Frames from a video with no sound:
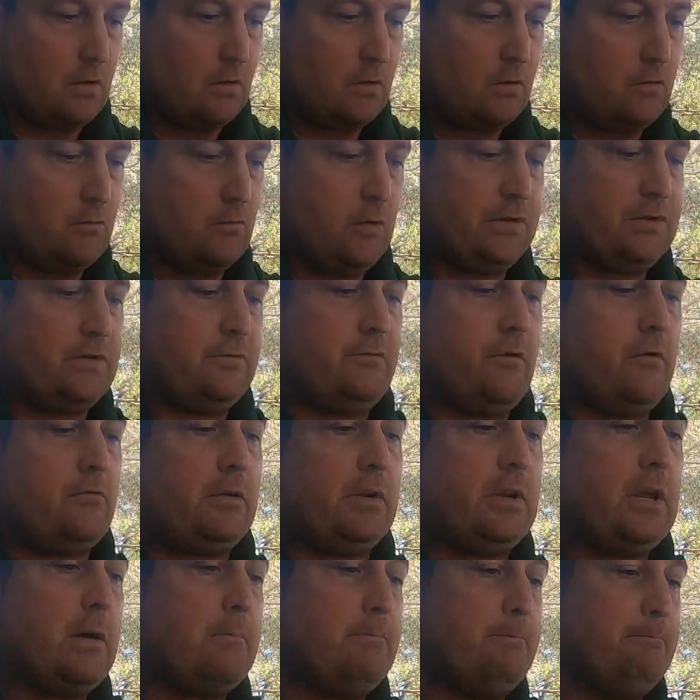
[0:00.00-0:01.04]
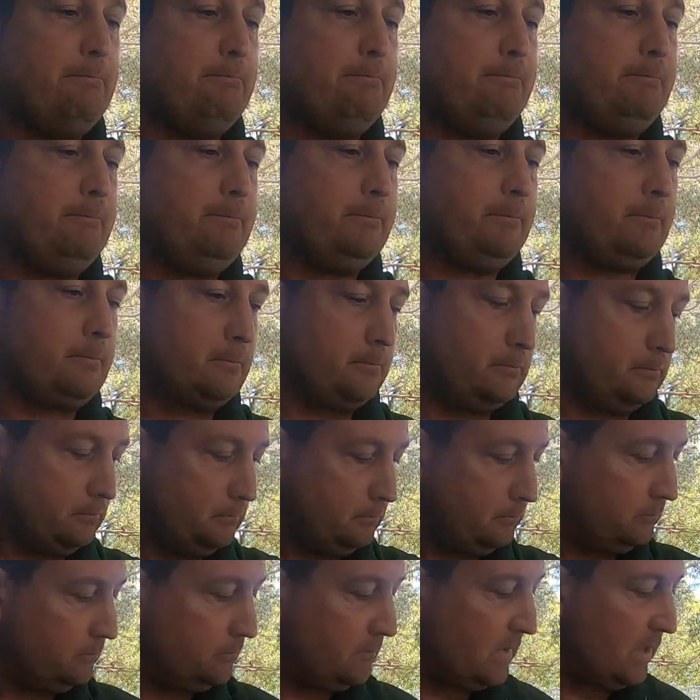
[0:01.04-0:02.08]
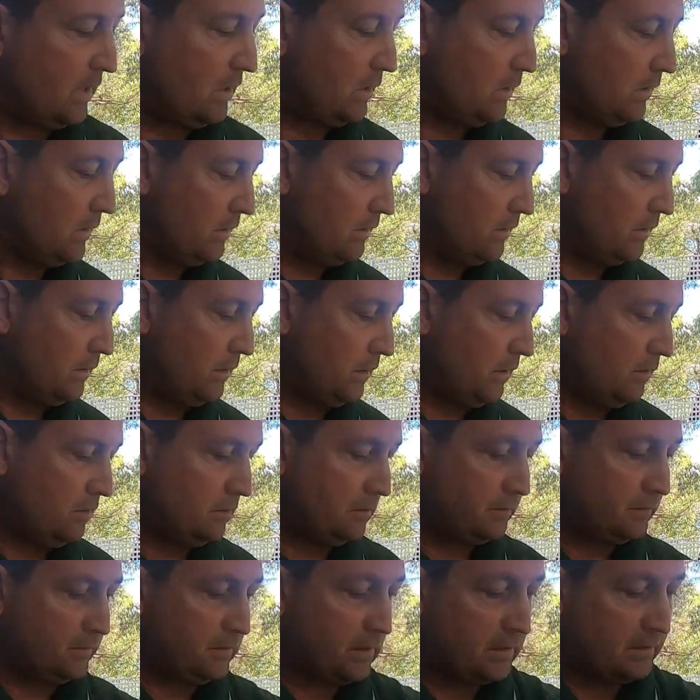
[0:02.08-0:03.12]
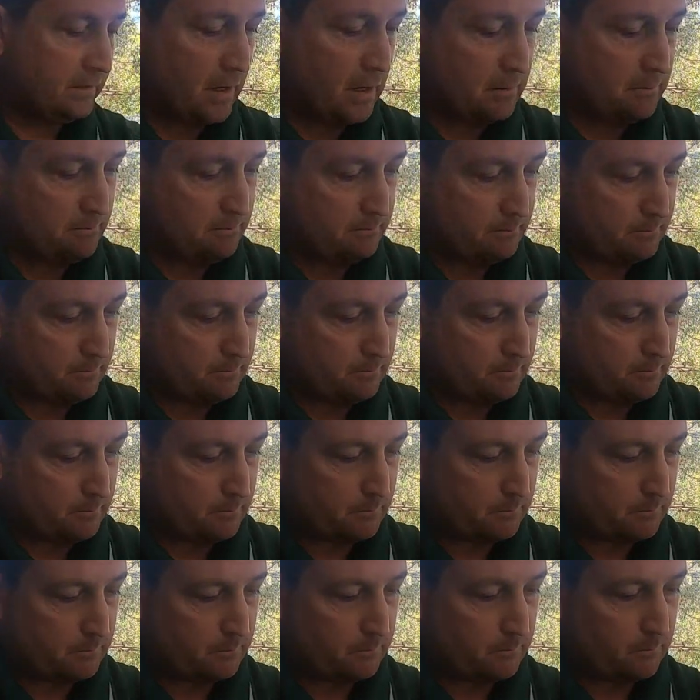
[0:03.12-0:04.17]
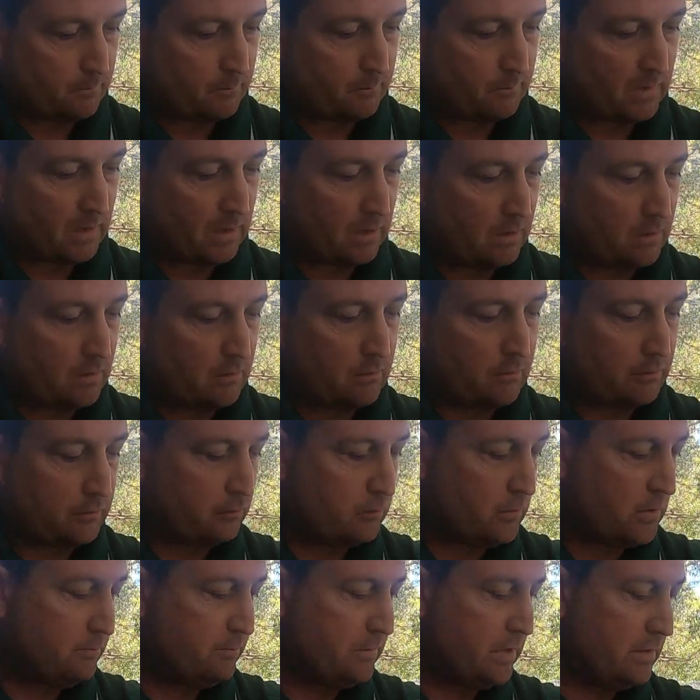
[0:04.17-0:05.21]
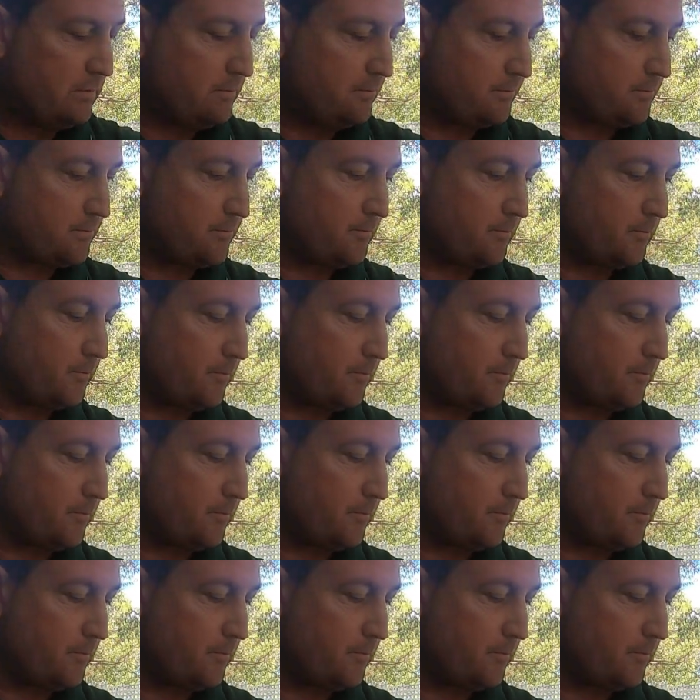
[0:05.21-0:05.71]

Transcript: Cool, once you rolled it up, you get sticky tape. Just one bit.